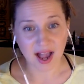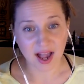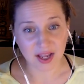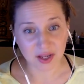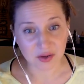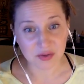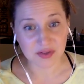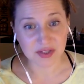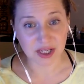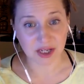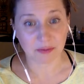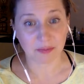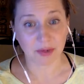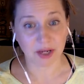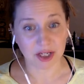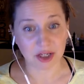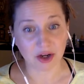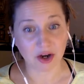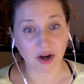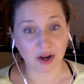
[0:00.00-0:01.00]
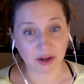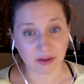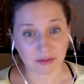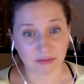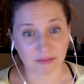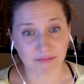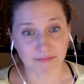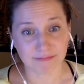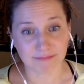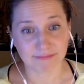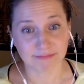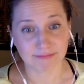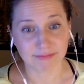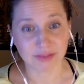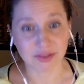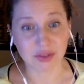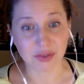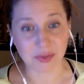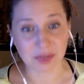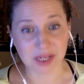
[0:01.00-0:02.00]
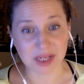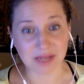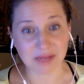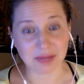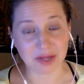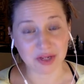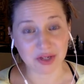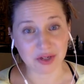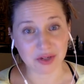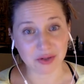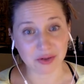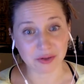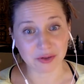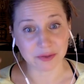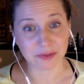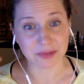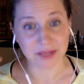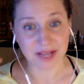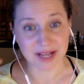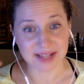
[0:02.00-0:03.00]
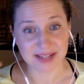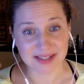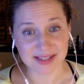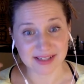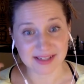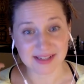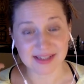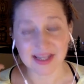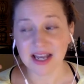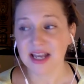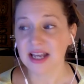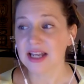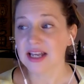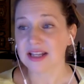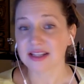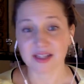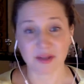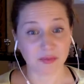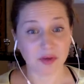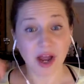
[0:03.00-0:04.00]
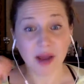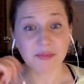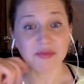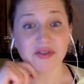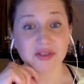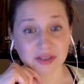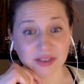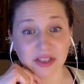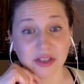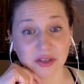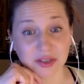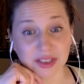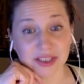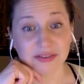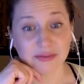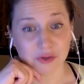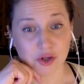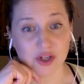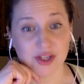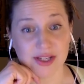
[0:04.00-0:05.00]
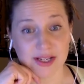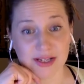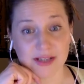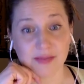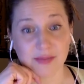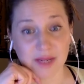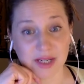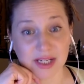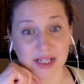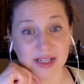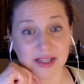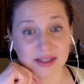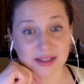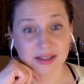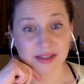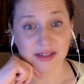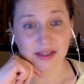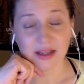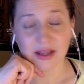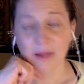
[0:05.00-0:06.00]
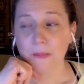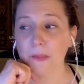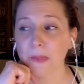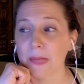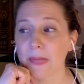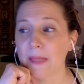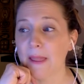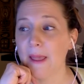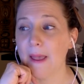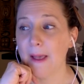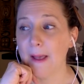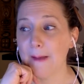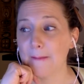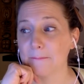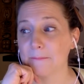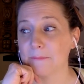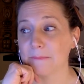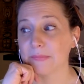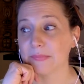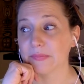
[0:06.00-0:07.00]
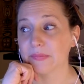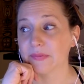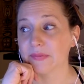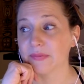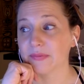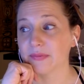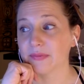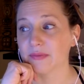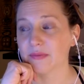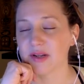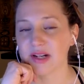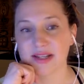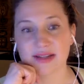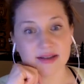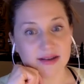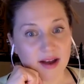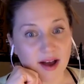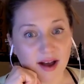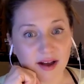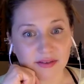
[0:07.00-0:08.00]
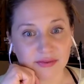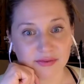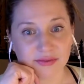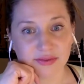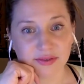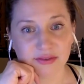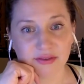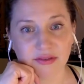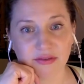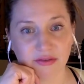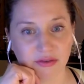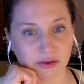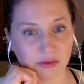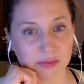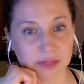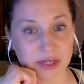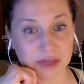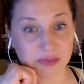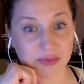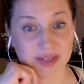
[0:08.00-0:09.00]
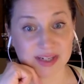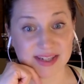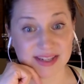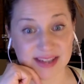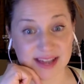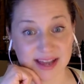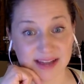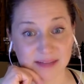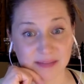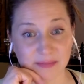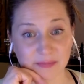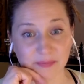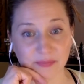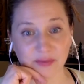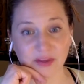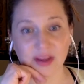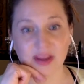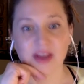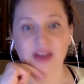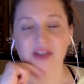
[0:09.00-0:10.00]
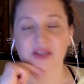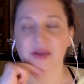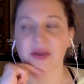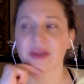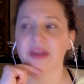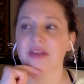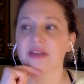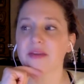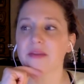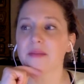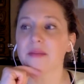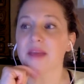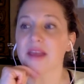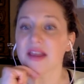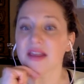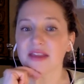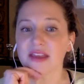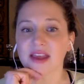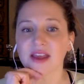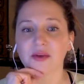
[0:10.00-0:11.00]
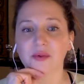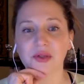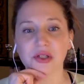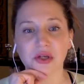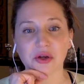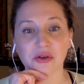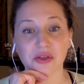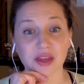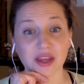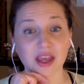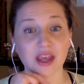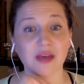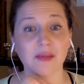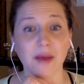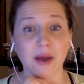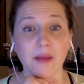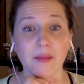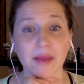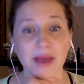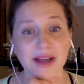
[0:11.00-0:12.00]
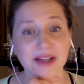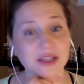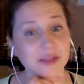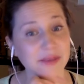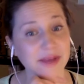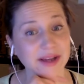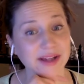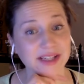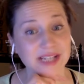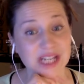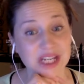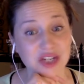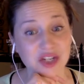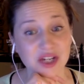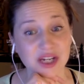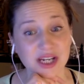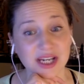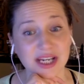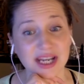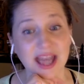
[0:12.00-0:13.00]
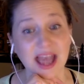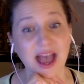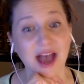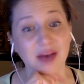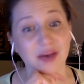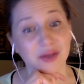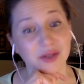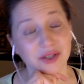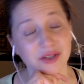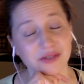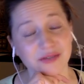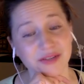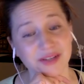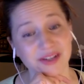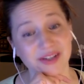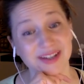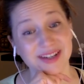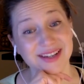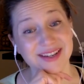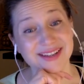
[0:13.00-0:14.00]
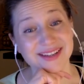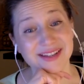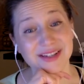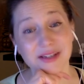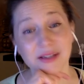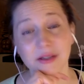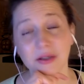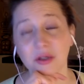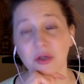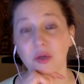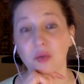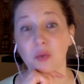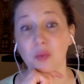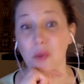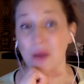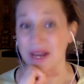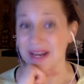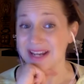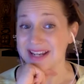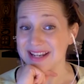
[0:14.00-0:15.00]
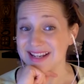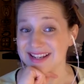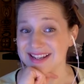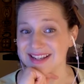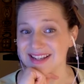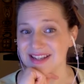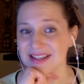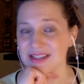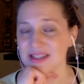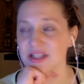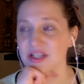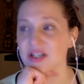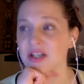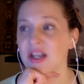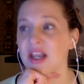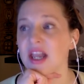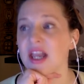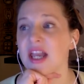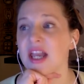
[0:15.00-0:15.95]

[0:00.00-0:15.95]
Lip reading: I go sit in my car between my two group classes, sometimes literally for 6 minutes. But it's enough for me to reset. So I think the main thing when you're thinking about back-to-back teaching and how it could feel easier or when it gets easier